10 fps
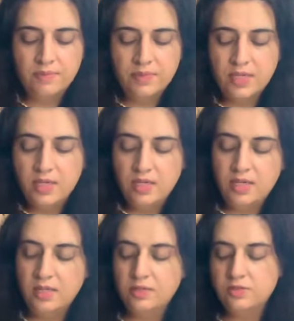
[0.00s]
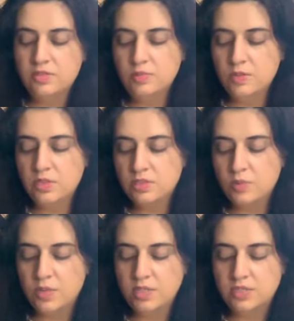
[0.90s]
Like, yeah, there's someone that's
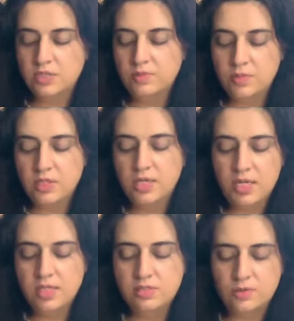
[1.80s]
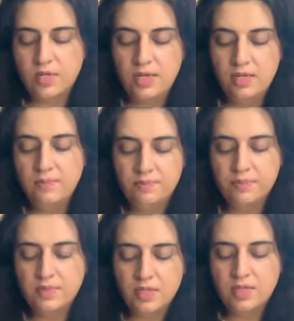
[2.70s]
wanting to communicate, okay?
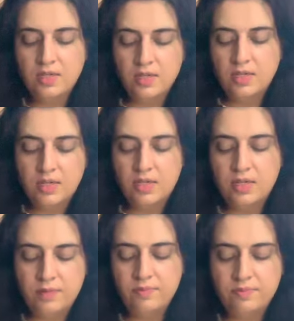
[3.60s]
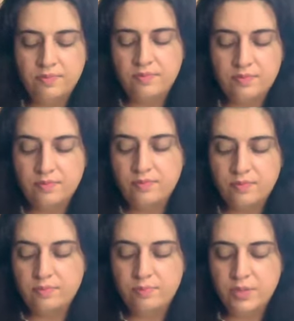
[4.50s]
Um,
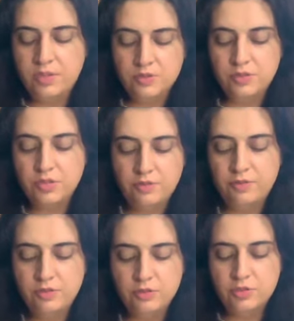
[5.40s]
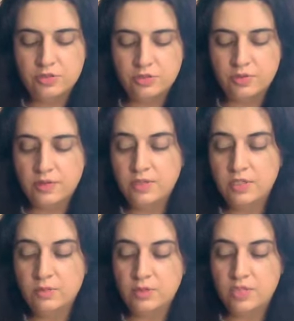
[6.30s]
but there's confusion surrounding
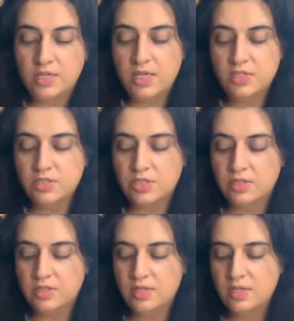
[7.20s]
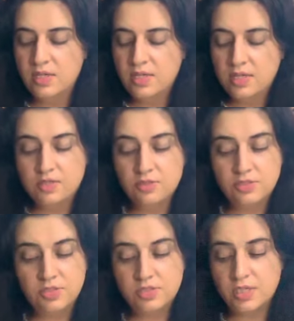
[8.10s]
communication. There's
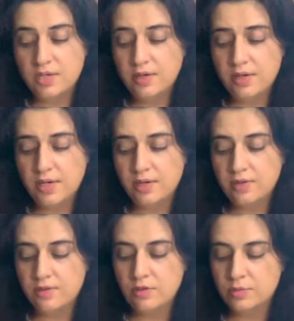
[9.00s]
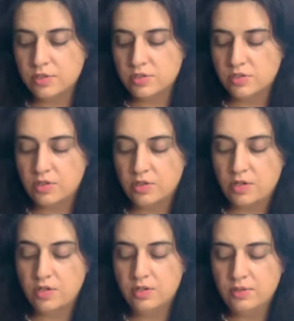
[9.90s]
desire here, though, with the star
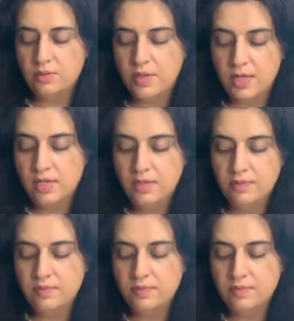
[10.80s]
card, okay?